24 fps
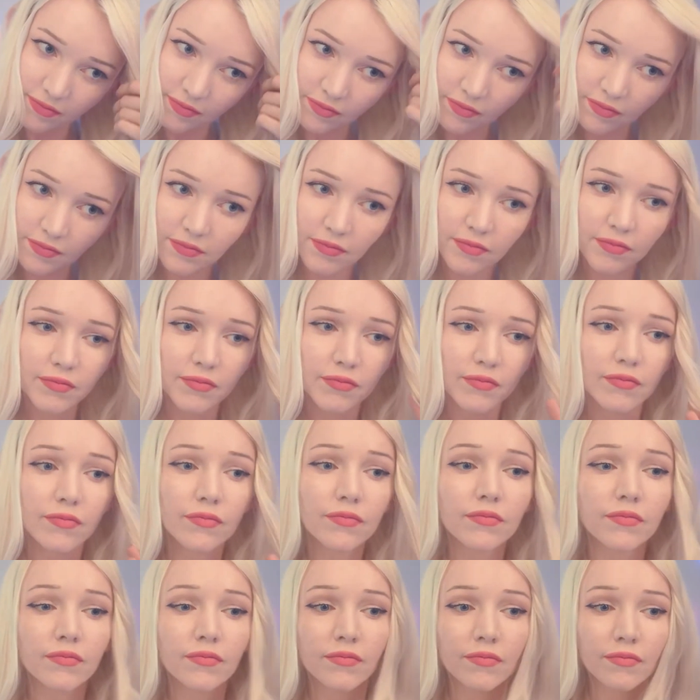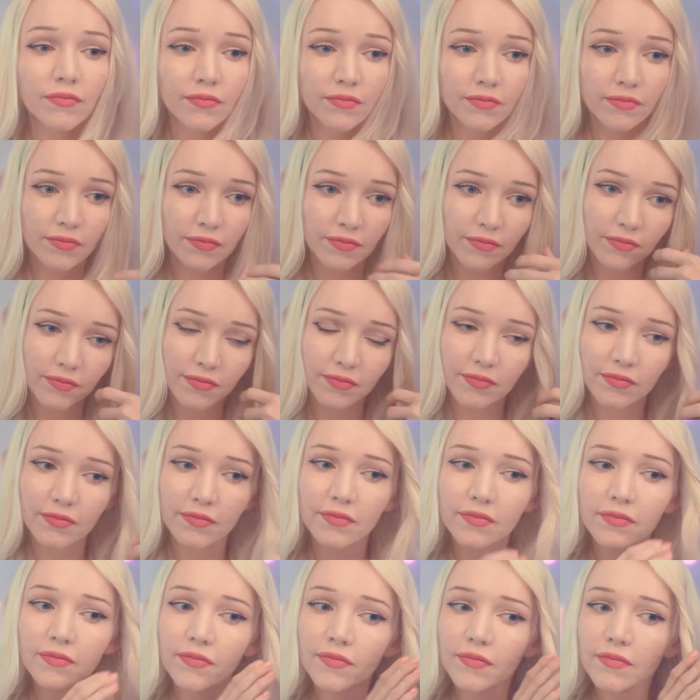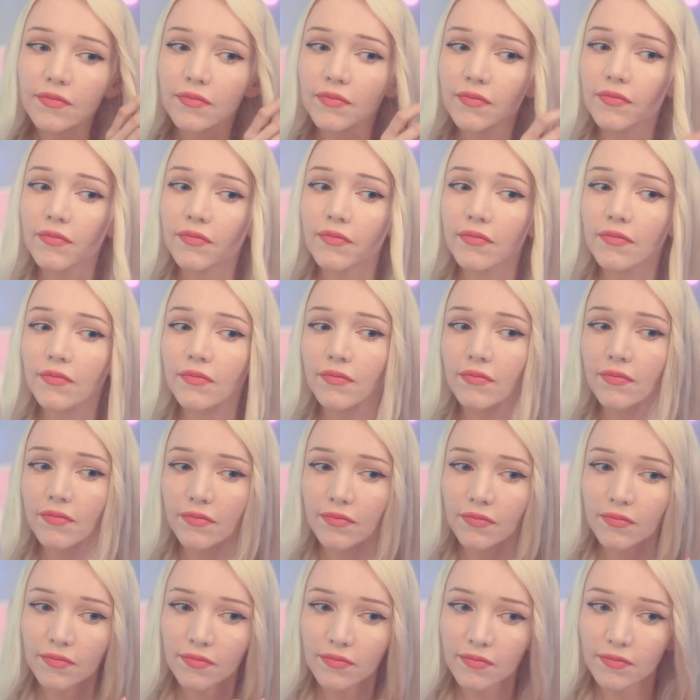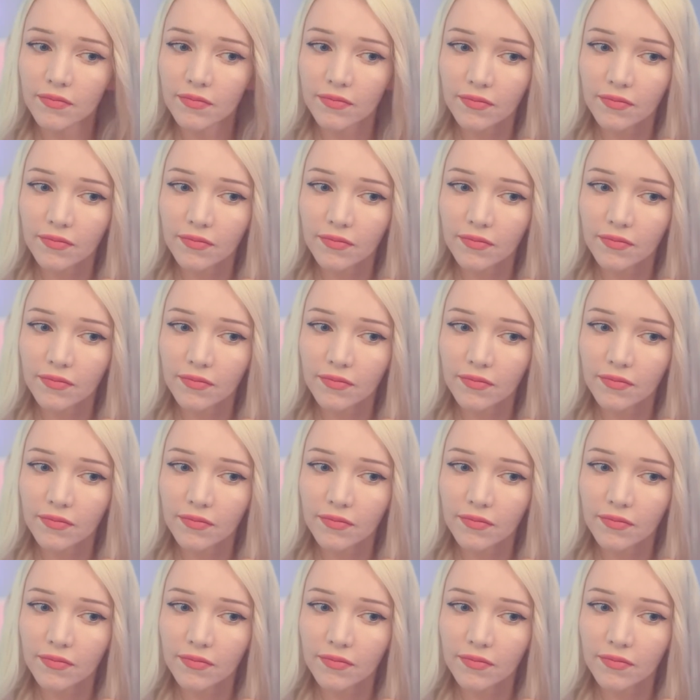Nothing is said.